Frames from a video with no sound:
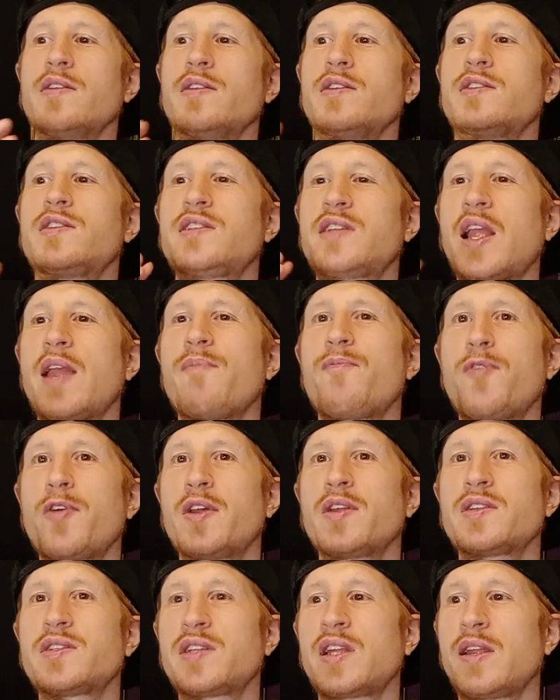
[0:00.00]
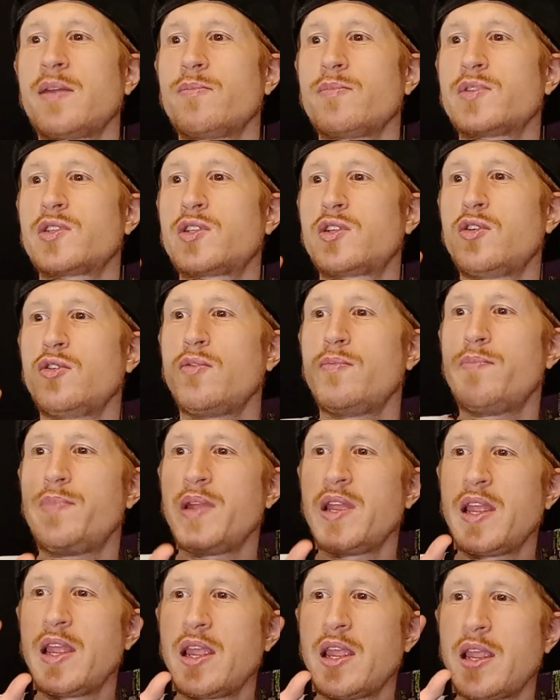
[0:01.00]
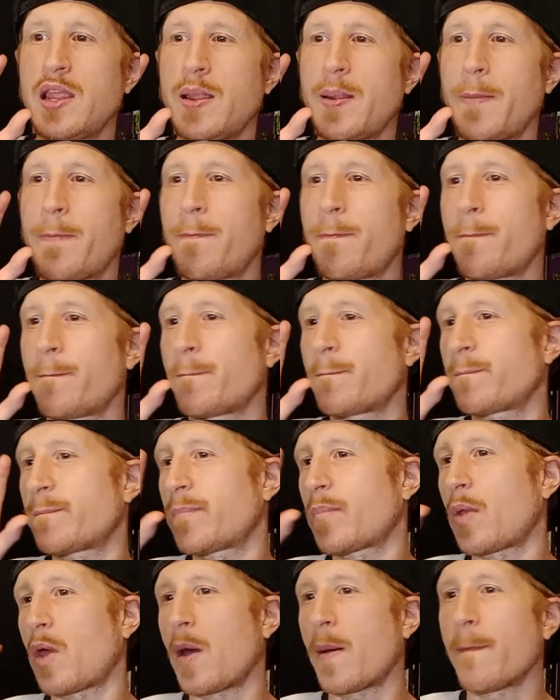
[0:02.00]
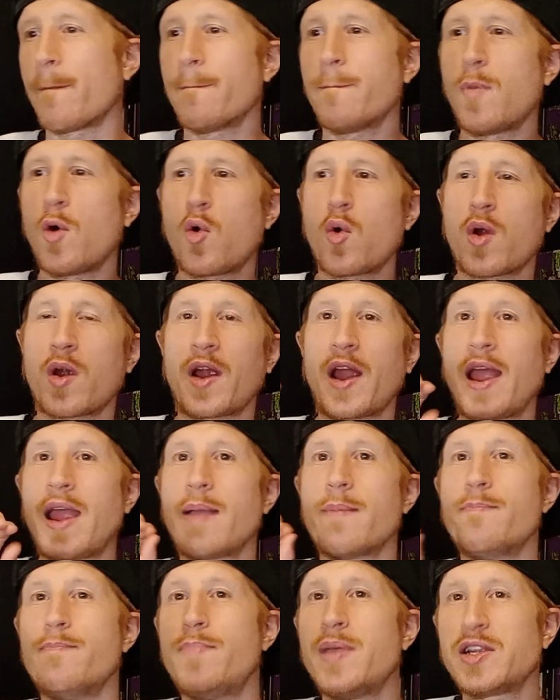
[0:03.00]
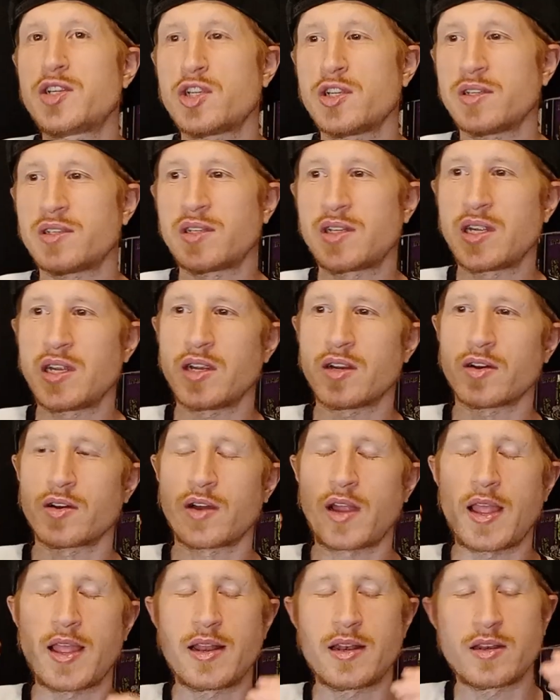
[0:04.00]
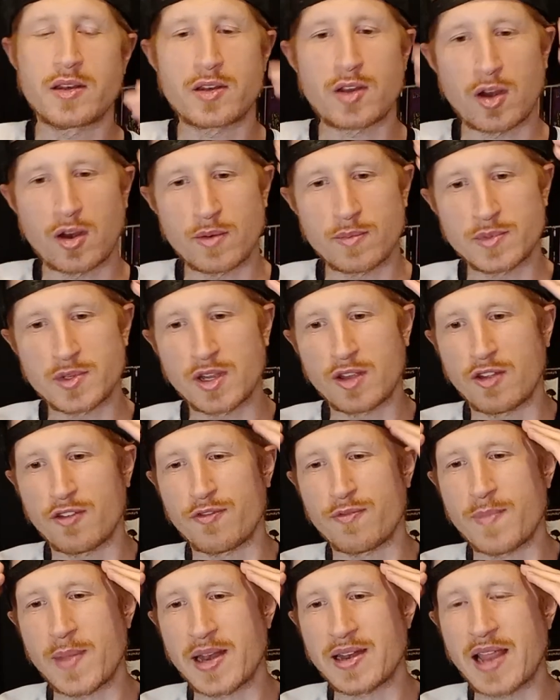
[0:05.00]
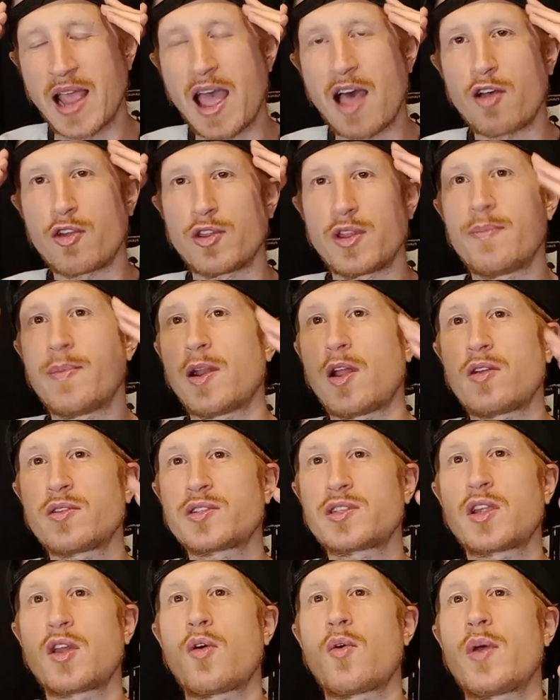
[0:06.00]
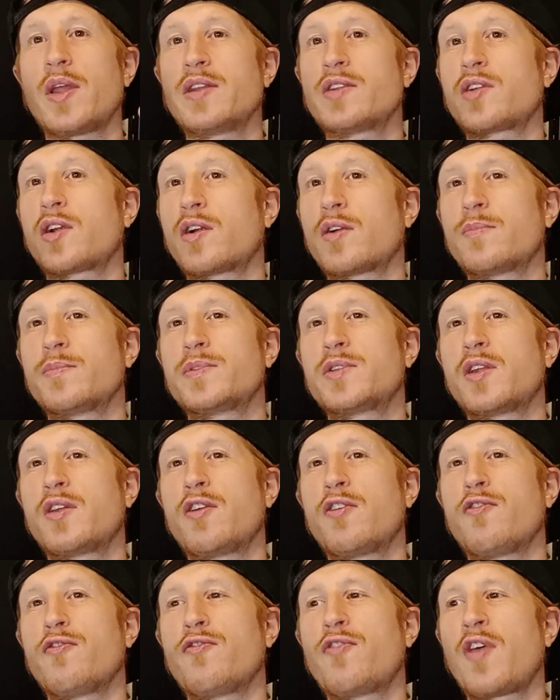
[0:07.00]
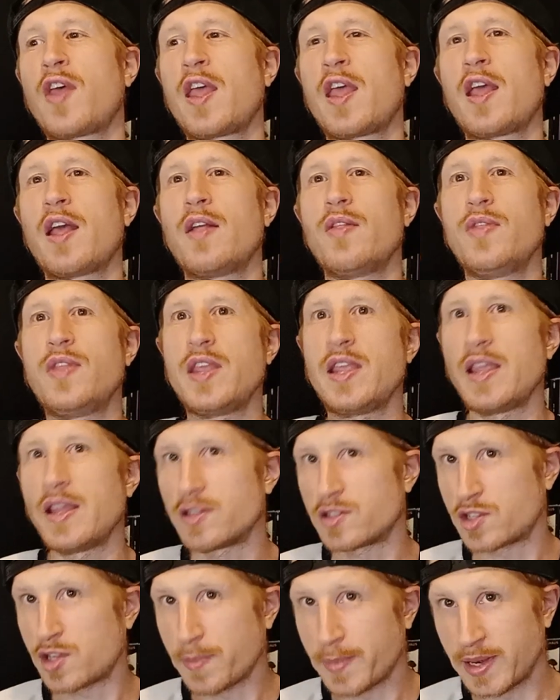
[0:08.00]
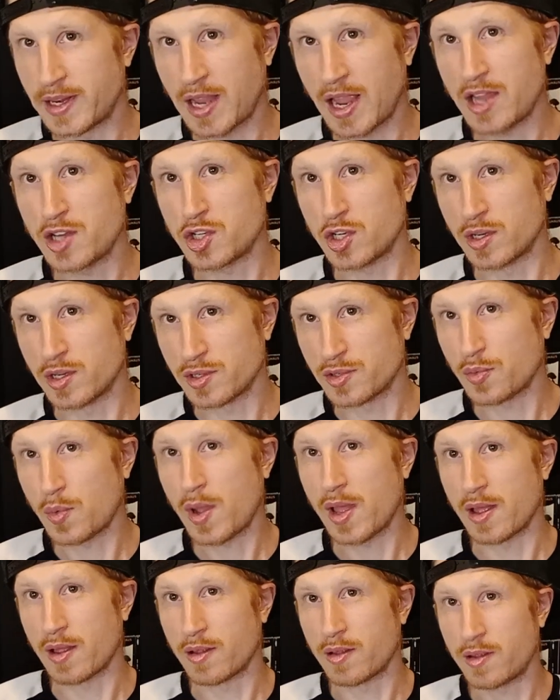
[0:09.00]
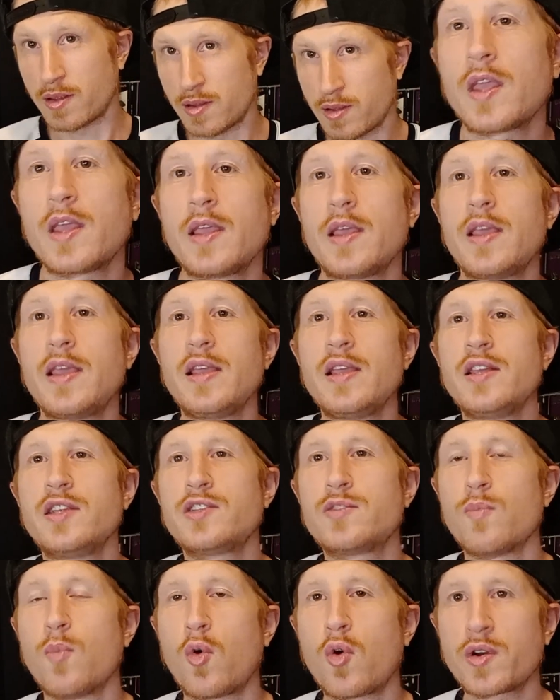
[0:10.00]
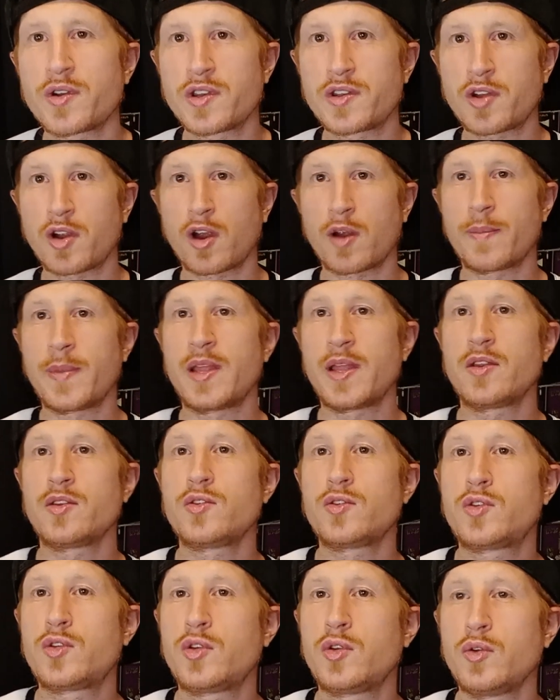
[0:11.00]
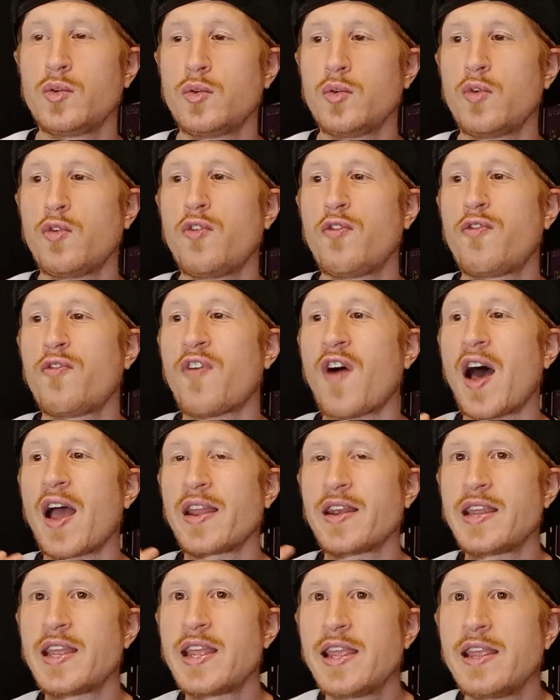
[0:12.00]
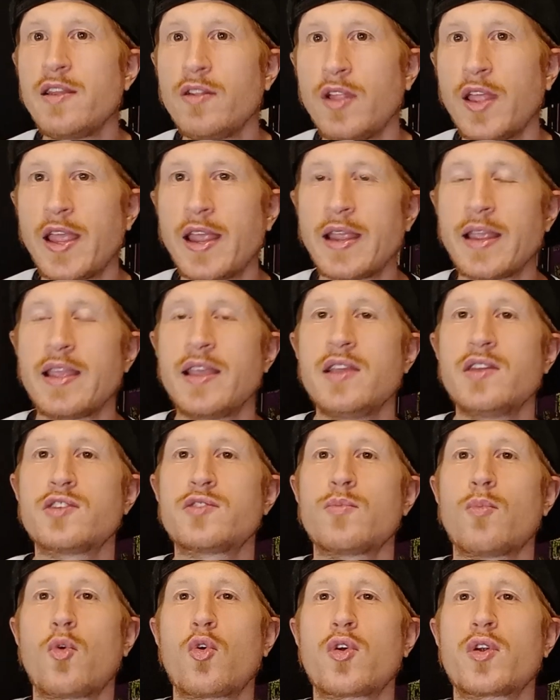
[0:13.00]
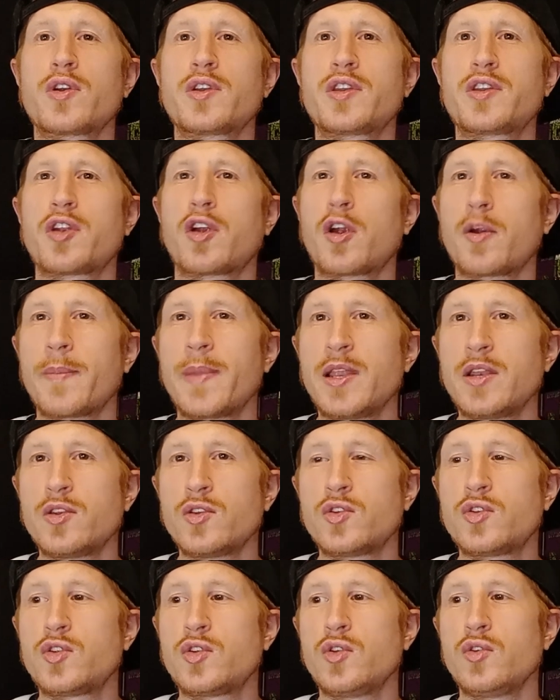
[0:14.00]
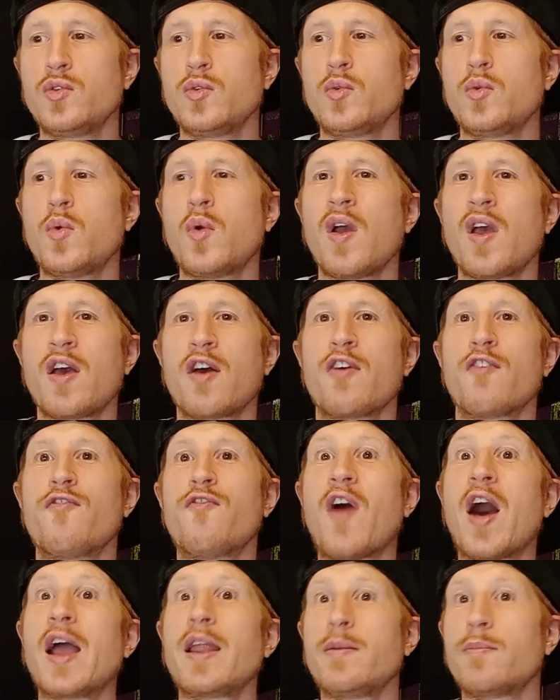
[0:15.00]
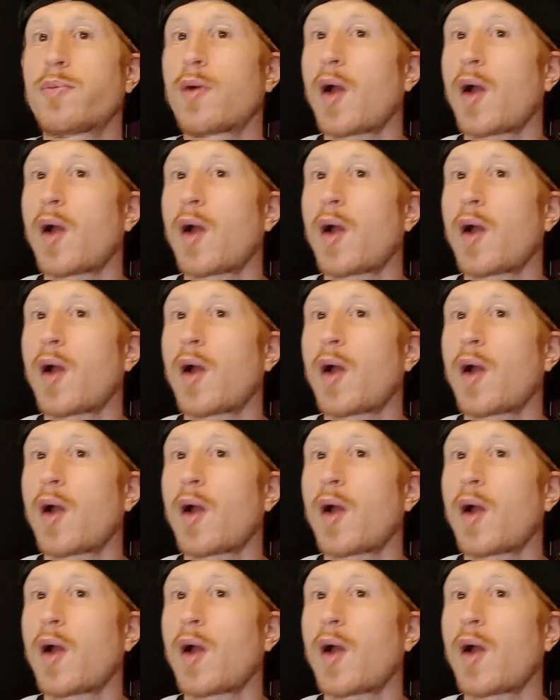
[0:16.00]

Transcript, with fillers: Sampha seems to be more ambitious here in terms of mentality, but also in terms of the instrumentation as well. He's more determined to find healing. He is more determined to find